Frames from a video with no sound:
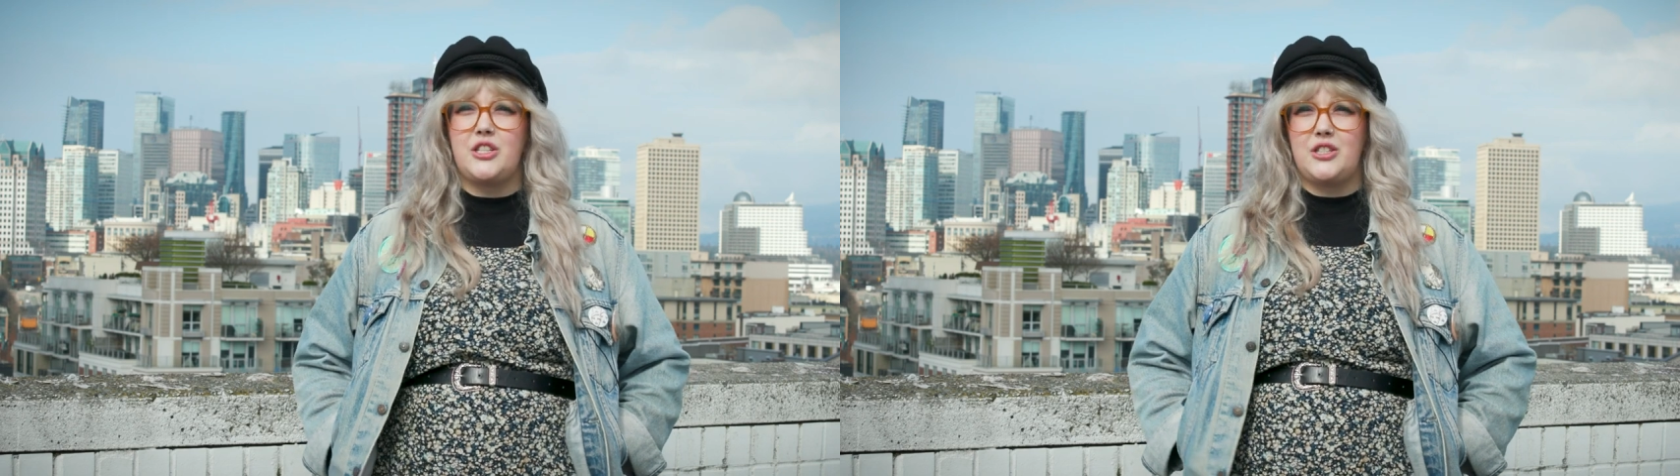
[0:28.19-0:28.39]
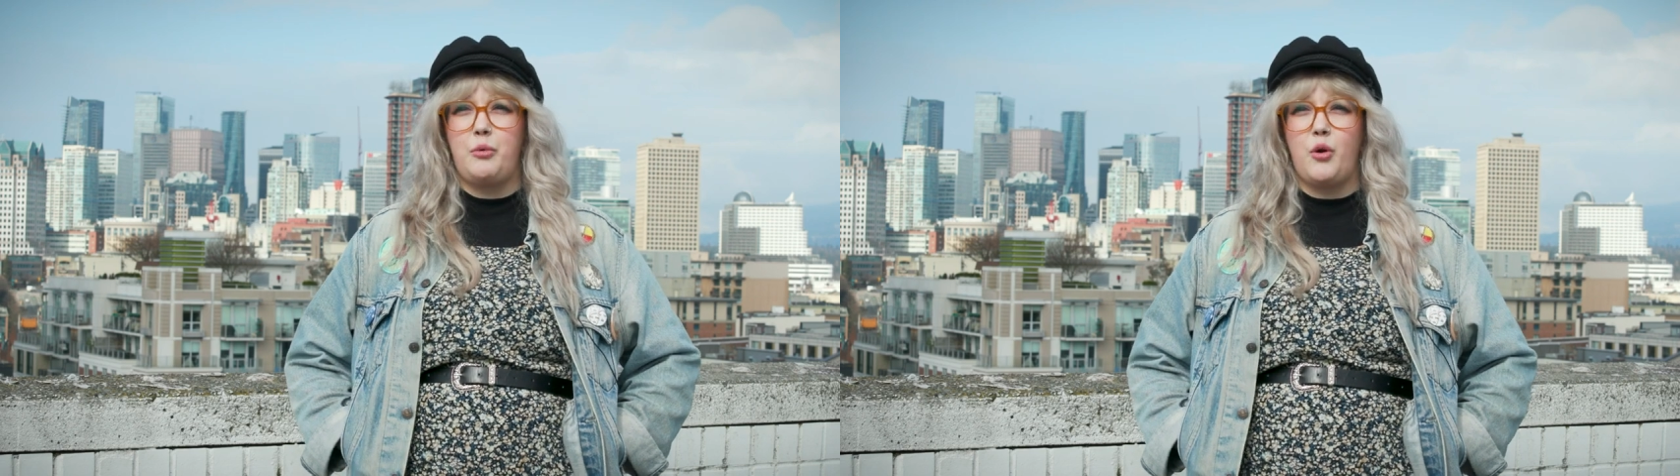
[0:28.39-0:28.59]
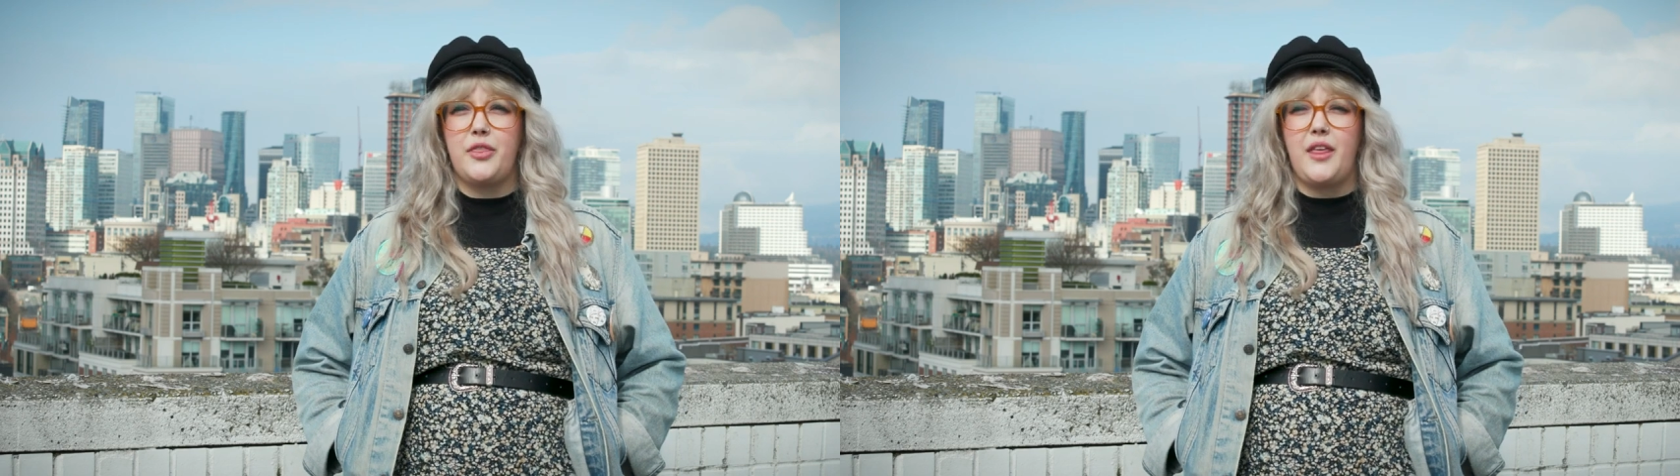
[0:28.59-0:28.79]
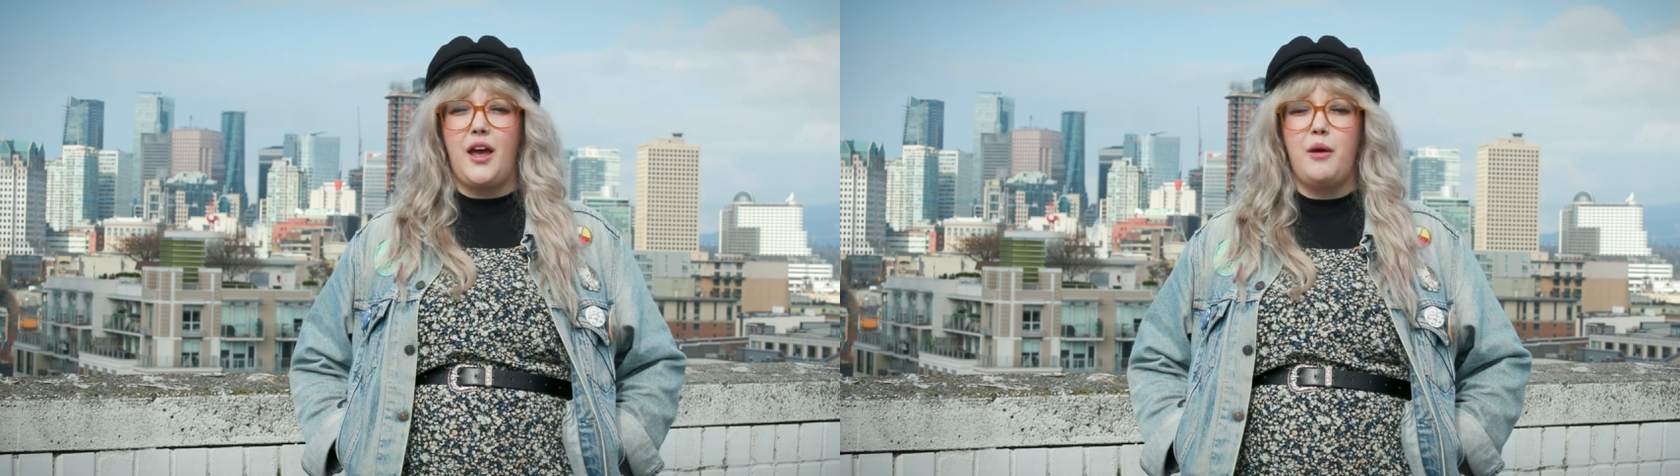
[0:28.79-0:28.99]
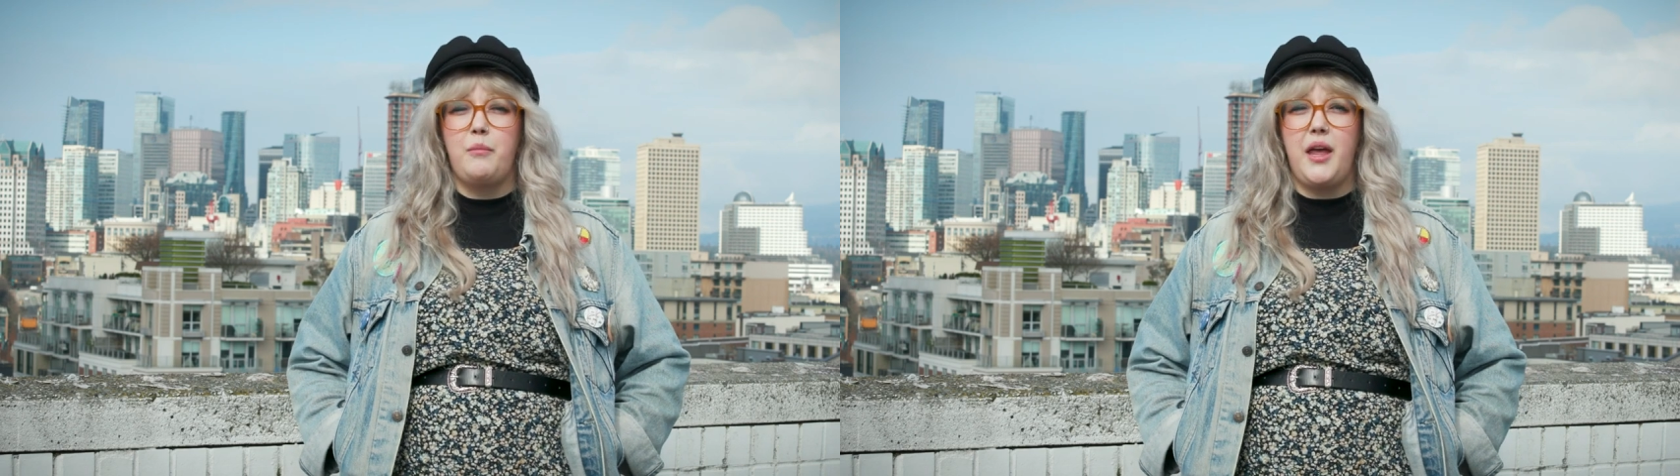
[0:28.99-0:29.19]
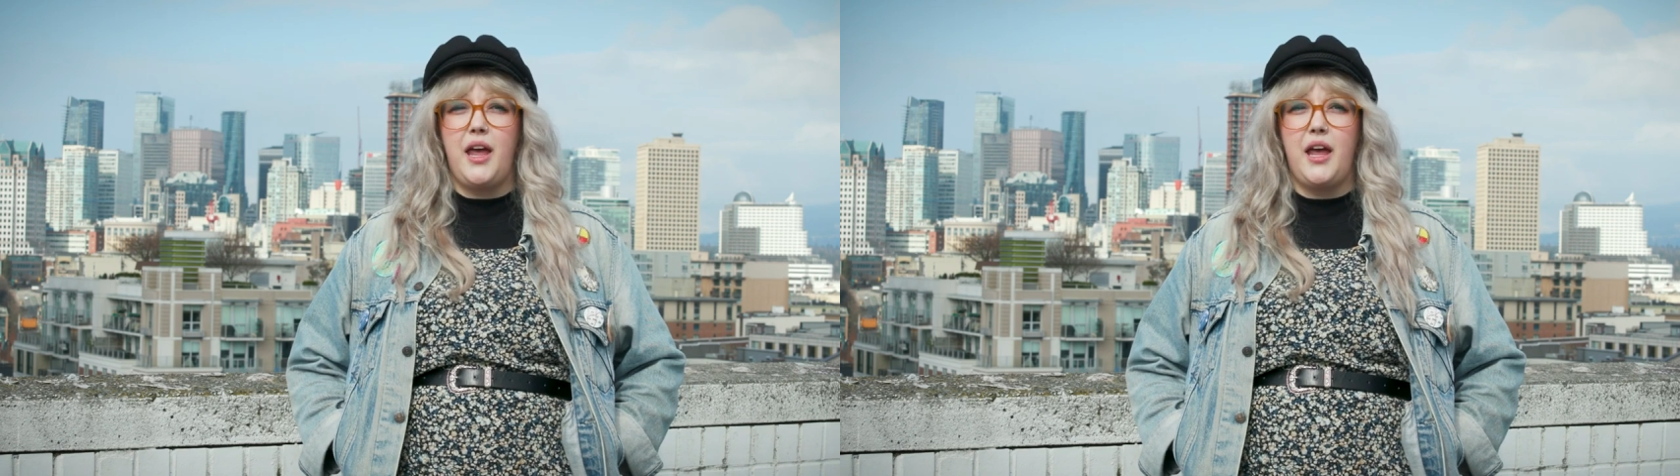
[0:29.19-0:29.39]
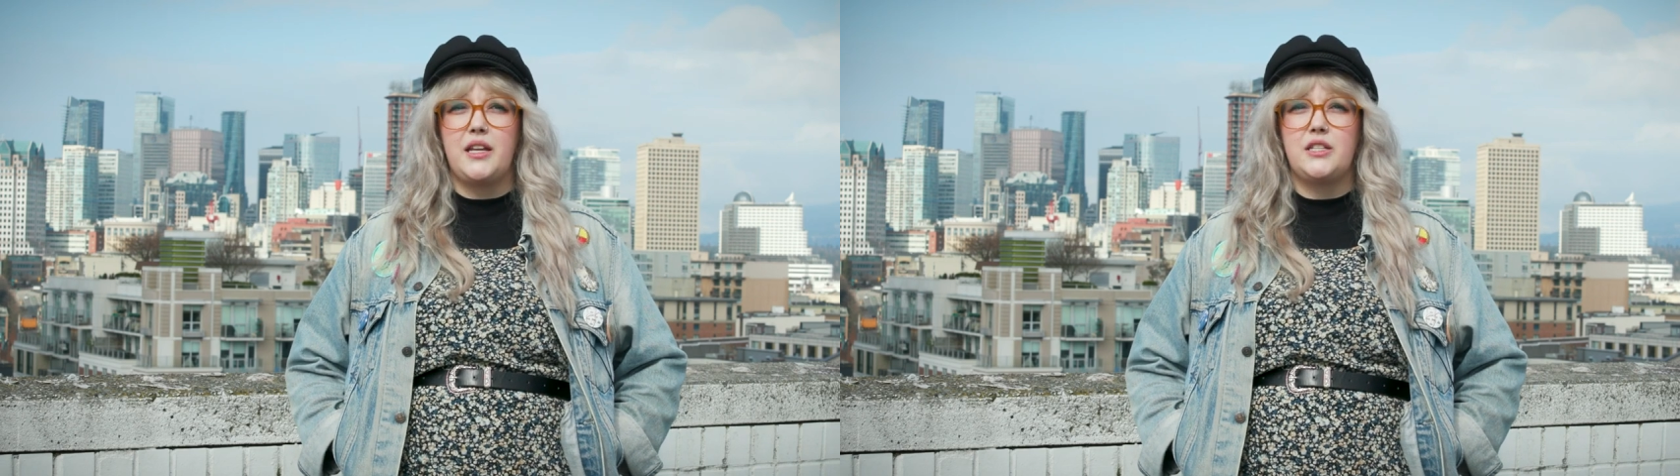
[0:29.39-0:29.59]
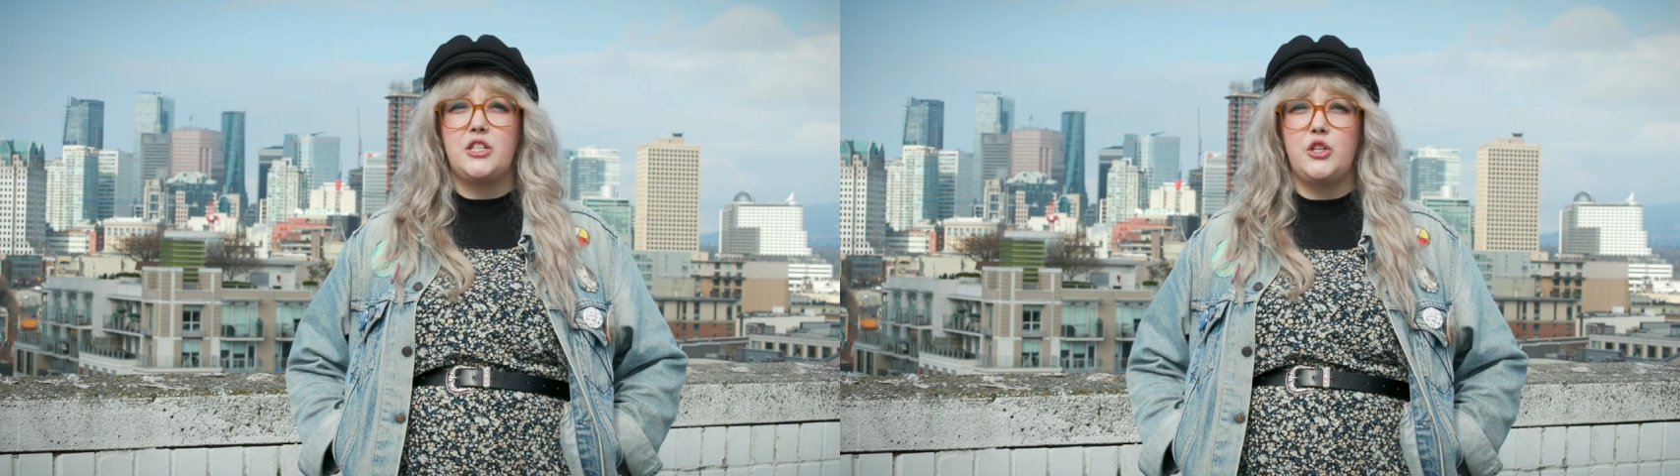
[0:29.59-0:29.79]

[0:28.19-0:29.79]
to support them and